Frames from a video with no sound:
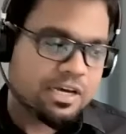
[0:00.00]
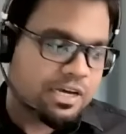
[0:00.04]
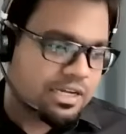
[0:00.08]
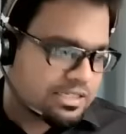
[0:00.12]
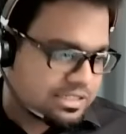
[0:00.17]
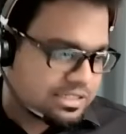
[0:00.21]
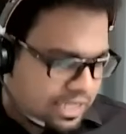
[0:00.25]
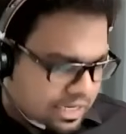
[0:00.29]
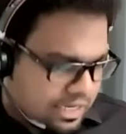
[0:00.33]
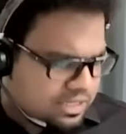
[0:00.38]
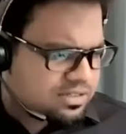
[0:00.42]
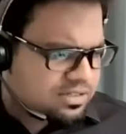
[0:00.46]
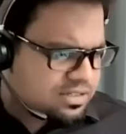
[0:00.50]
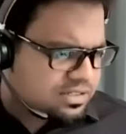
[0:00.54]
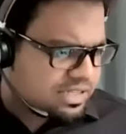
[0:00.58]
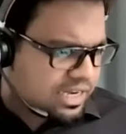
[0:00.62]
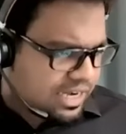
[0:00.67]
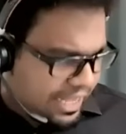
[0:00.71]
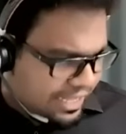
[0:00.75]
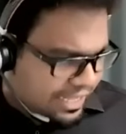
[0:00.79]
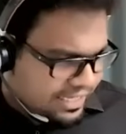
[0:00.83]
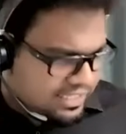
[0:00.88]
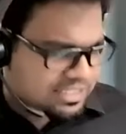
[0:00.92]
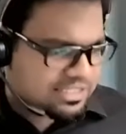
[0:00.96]
Then the
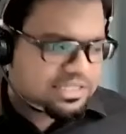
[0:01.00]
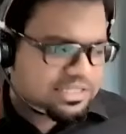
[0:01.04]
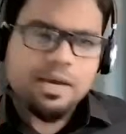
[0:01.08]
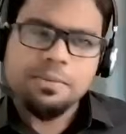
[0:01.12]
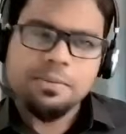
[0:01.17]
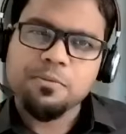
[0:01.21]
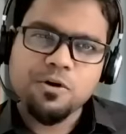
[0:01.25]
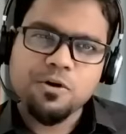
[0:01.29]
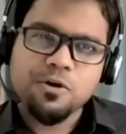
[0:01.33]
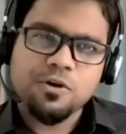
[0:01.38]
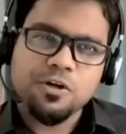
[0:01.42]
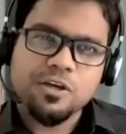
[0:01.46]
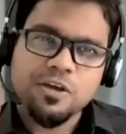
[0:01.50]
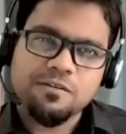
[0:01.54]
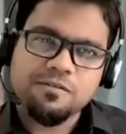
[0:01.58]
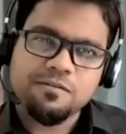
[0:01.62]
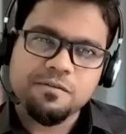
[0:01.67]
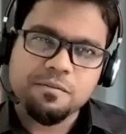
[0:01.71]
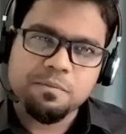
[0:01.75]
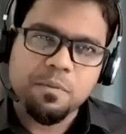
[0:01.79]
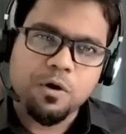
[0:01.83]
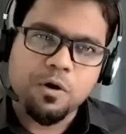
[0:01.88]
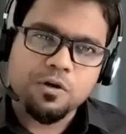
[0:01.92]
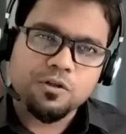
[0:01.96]
next day, I'm going to give
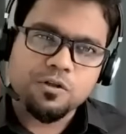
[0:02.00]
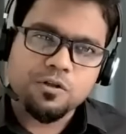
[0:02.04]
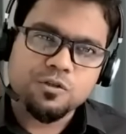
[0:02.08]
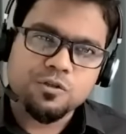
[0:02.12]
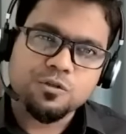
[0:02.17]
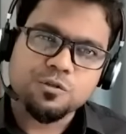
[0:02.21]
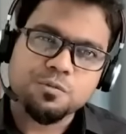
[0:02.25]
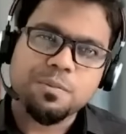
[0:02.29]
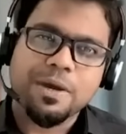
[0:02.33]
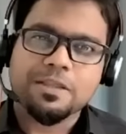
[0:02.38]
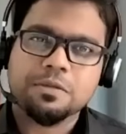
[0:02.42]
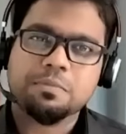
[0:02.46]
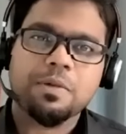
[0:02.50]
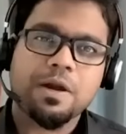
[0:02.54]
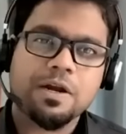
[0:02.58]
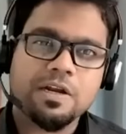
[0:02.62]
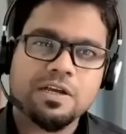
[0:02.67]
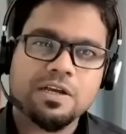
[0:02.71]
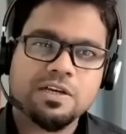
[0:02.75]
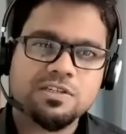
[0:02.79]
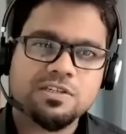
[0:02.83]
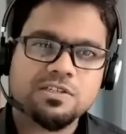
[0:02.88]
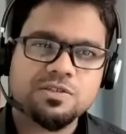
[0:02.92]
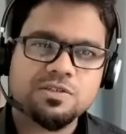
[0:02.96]
importance to
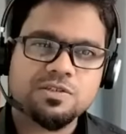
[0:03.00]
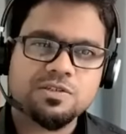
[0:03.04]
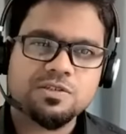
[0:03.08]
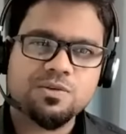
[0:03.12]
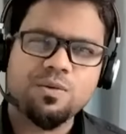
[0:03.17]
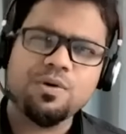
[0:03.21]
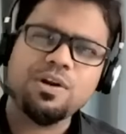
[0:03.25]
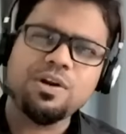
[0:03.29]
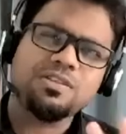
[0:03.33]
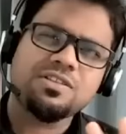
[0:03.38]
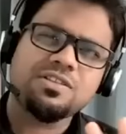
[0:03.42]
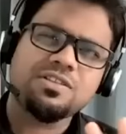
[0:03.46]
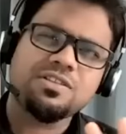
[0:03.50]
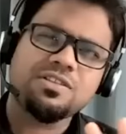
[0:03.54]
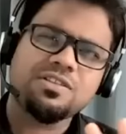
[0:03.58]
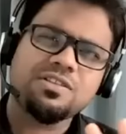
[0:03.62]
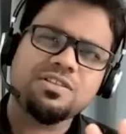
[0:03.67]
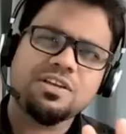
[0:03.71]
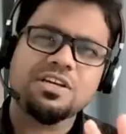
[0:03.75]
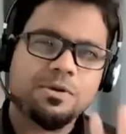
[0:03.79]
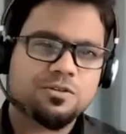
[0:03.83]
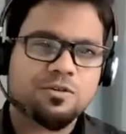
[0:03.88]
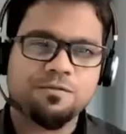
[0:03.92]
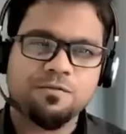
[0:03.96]
mathematics. Only 3
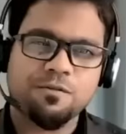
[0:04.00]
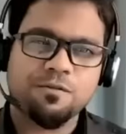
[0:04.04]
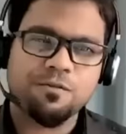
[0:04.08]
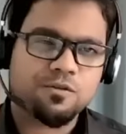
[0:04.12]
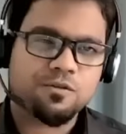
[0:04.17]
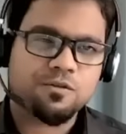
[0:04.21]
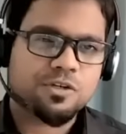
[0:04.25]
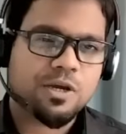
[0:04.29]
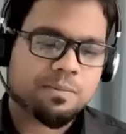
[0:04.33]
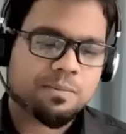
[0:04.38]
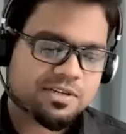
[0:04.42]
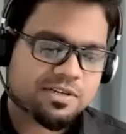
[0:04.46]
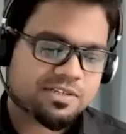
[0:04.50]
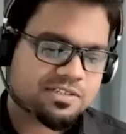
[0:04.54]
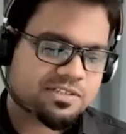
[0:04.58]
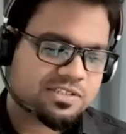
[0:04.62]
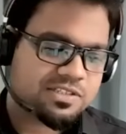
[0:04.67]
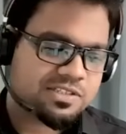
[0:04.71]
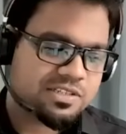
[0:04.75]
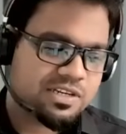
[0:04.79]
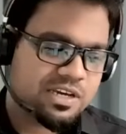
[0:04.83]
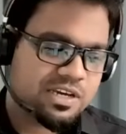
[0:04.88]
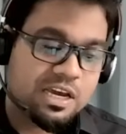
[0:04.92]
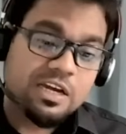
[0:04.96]
chapters or 4
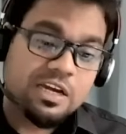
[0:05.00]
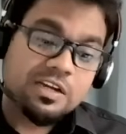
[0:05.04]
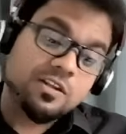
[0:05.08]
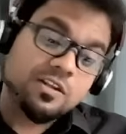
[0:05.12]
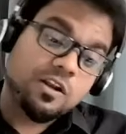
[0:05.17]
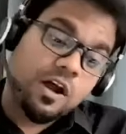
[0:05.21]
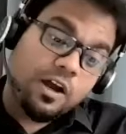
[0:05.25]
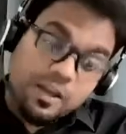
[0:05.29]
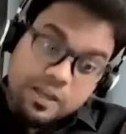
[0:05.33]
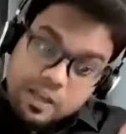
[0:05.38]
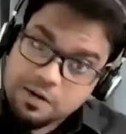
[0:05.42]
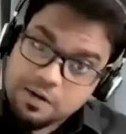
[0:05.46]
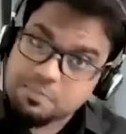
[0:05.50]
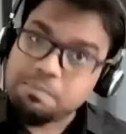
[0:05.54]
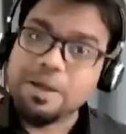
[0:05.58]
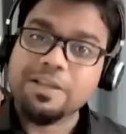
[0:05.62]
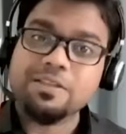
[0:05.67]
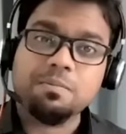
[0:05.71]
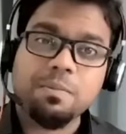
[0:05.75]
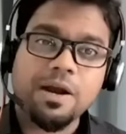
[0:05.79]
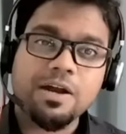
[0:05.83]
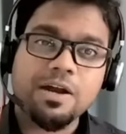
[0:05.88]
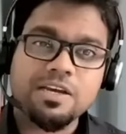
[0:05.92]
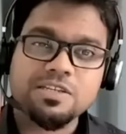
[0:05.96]
chapters. Then again,
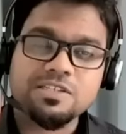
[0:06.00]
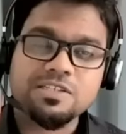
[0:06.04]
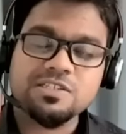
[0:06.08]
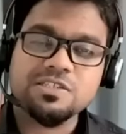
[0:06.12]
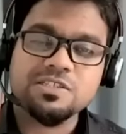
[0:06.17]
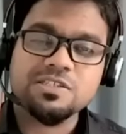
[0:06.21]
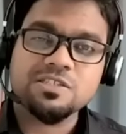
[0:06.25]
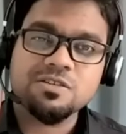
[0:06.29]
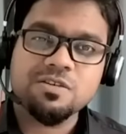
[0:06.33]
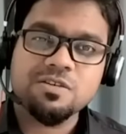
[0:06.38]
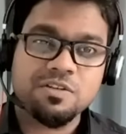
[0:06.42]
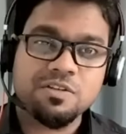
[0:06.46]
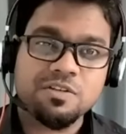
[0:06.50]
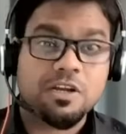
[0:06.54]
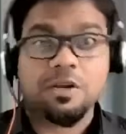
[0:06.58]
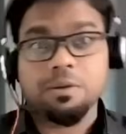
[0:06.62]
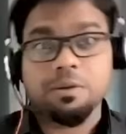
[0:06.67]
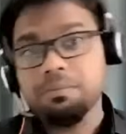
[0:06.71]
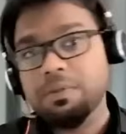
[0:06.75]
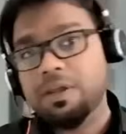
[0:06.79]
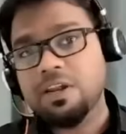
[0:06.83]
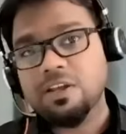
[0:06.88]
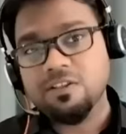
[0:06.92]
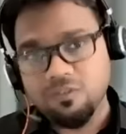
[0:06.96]
mathematics with the
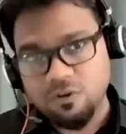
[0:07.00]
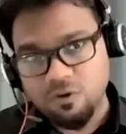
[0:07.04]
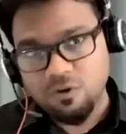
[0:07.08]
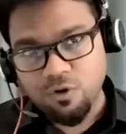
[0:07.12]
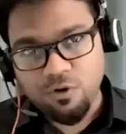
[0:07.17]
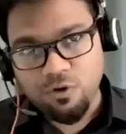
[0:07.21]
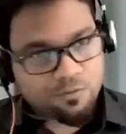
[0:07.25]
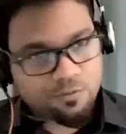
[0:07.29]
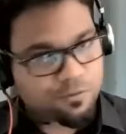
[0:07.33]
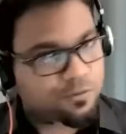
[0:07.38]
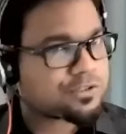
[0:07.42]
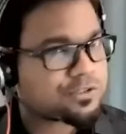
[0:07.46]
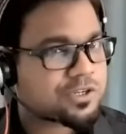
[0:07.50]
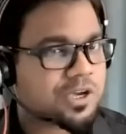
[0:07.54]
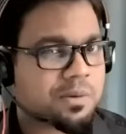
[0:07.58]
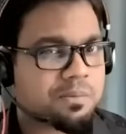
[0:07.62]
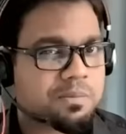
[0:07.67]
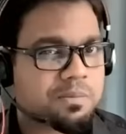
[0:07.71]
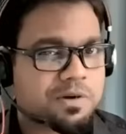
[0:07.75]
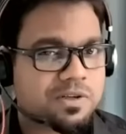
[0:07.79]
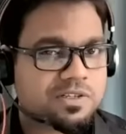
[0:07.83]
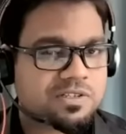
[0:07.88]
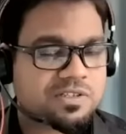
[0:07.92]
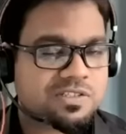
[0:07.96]
remaining 3 or 4
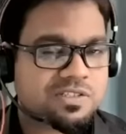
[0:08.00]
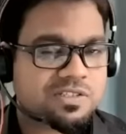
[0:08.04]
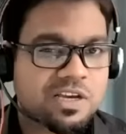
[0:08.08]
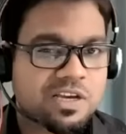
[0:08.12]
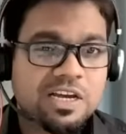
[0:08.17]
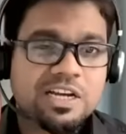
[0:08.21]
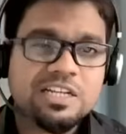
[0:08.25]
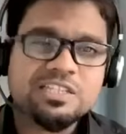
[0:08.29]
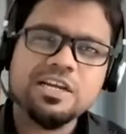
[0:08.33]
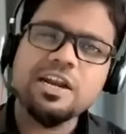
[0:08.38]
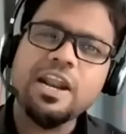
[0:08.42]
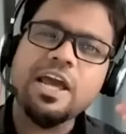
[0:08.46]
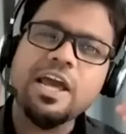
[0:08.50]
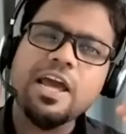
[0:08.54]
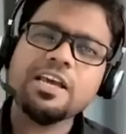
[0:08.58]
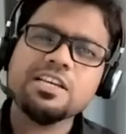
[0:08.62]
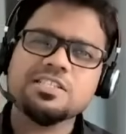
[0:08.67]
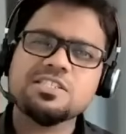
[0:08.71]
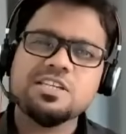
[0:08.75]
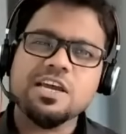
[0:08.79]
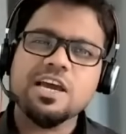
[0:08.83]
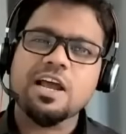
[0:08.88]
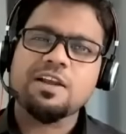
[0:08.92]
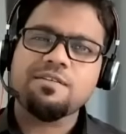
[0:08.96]
chapters. The next
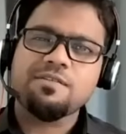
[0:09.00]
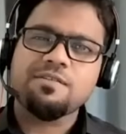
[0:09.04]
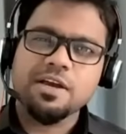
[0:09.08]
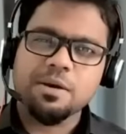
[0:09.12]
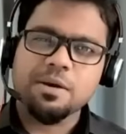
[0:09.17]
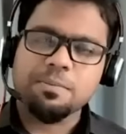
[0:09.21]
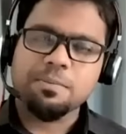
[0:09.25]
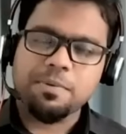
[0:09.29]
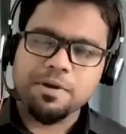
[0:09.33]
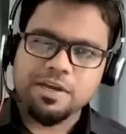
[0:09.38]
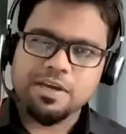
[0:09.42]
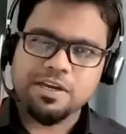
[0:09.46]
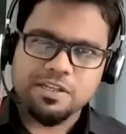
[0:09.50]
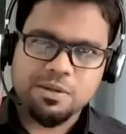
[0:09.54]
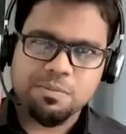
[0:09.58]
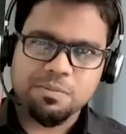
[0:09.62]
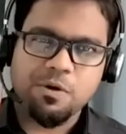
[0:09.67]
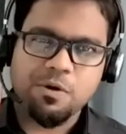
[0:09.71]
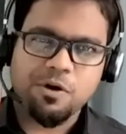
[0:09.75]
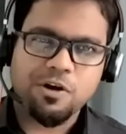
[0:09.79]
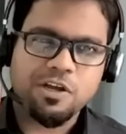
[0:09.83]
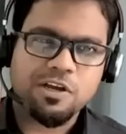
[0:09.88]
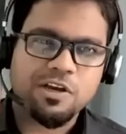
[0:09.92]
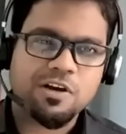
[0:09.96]
day, I'll wake up again in the
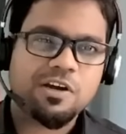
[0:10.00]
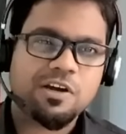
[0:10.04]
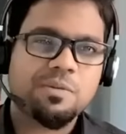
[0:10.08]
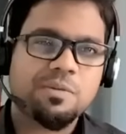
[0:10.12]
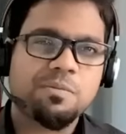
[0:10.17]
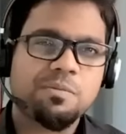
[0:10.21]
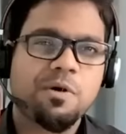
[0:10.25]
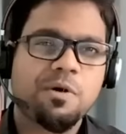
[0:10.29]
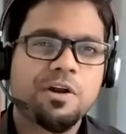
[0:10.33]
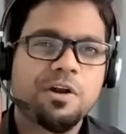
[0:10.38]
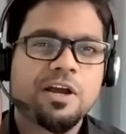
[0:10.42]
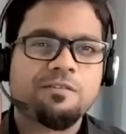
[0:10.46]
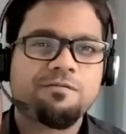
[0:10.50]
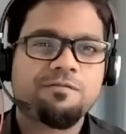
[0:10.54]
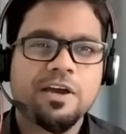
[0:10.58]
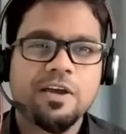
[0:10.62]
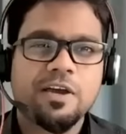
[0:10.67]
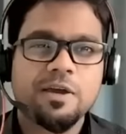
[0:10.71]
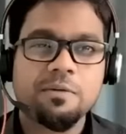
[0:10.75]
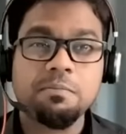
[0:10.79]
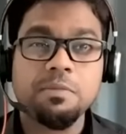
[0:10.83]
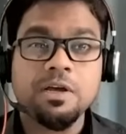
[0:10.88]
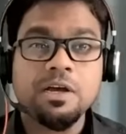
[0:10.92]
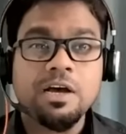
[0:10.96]
morning, early morning at 5
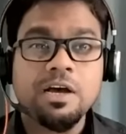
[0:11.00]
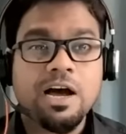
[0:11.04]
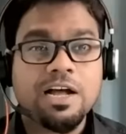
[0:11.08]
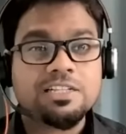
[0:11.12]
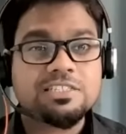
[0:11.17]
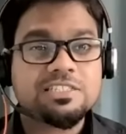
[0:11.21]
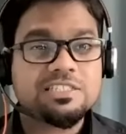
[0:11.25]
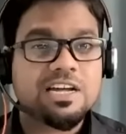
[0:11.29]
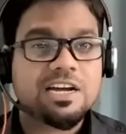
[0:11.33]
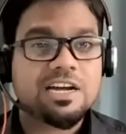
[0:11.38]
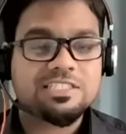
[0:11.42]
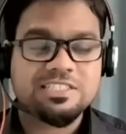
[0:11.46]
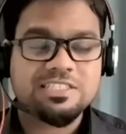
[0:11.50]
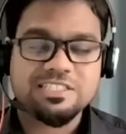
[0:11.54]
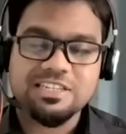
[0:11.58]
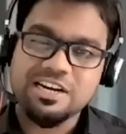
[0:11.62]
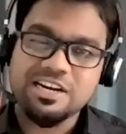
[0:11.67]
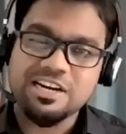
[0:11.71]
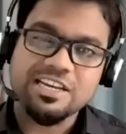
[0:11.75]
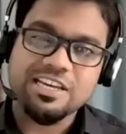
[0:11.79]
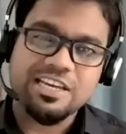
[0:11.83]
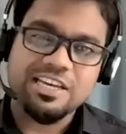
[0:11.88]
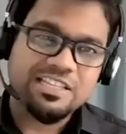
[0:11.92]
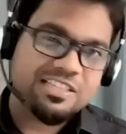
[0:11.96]
a.m. I'll start
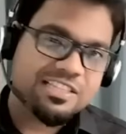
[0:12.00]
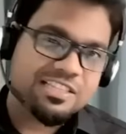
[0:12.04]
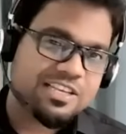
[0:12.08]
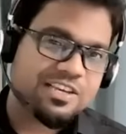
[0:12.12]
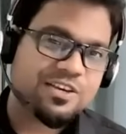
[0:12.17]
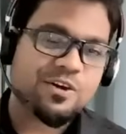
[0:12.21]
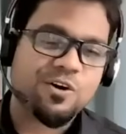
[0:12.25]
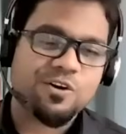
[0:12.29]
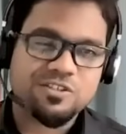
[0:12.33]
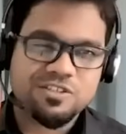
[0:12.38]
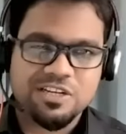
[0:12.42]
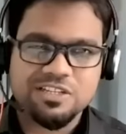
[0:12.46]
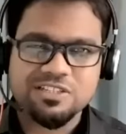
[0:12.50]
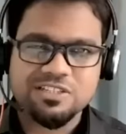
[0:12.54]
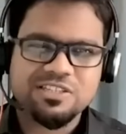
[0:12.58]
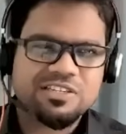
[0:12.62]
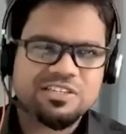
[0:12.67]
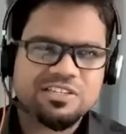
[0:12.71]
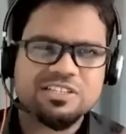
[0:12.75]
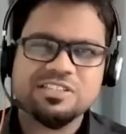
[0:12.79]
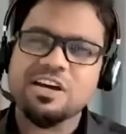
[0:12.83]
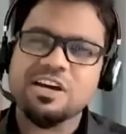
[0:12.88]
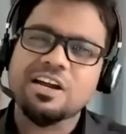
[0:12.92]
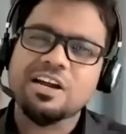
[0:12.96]
studying Hindi or
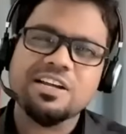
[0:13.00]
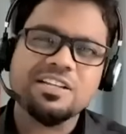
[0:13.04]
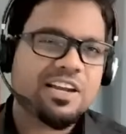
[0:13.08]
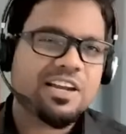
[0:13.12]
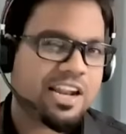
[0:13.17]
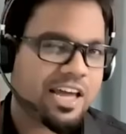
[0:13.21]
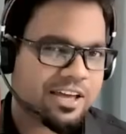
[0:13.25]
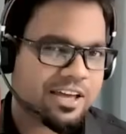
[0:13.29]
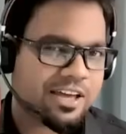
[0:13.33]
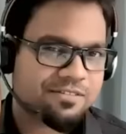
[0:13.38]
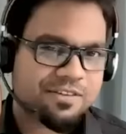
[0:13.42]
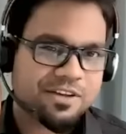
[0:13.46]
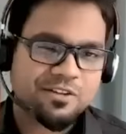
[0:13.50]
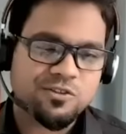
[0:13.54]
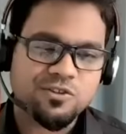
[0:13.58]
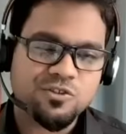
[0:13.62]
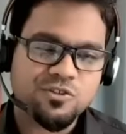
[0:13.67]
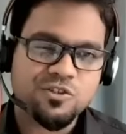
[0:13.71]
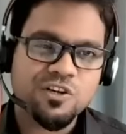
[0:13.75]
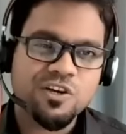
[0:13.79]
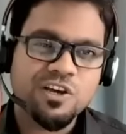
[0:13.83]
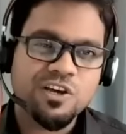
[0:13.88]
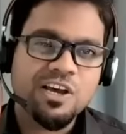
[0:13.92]
Sanskrit, another language.